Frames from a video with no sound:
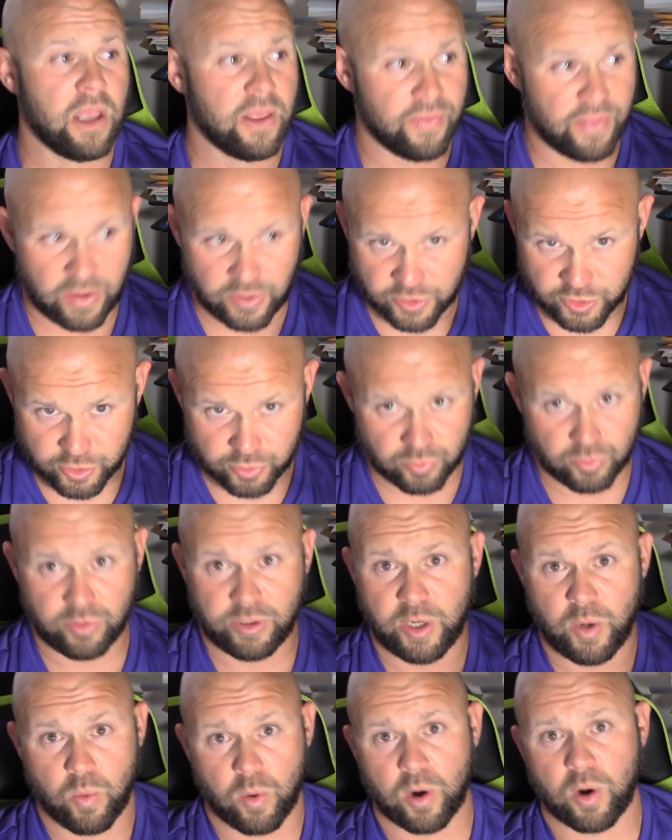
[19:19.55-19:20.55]
They
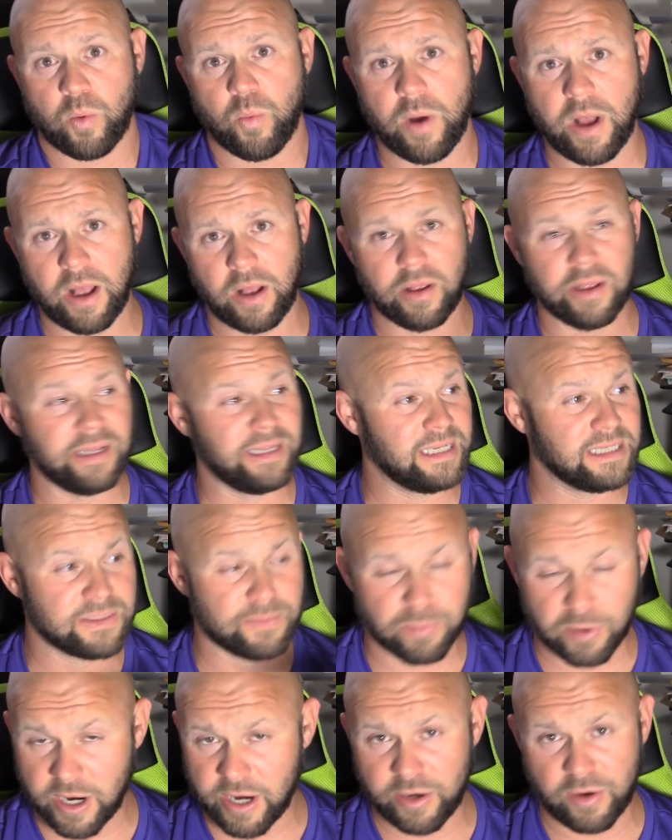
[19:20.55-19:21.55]
truly work well in these
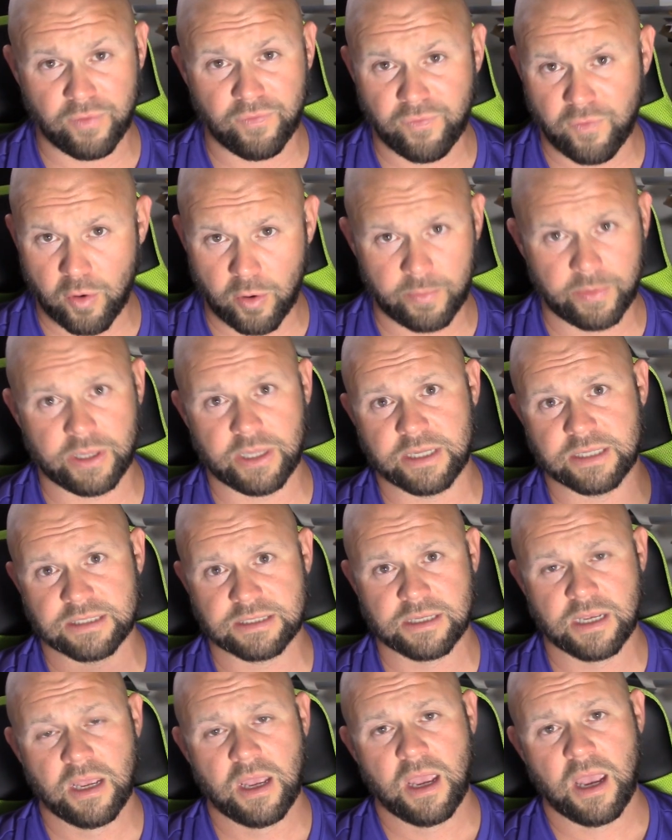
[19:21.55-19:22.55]
brand new
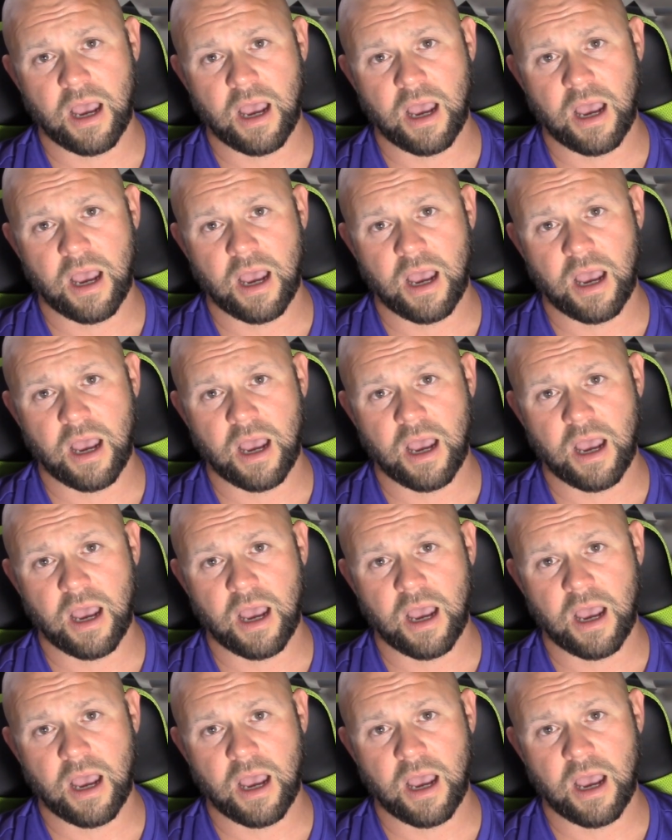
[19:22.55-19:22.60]
formulas.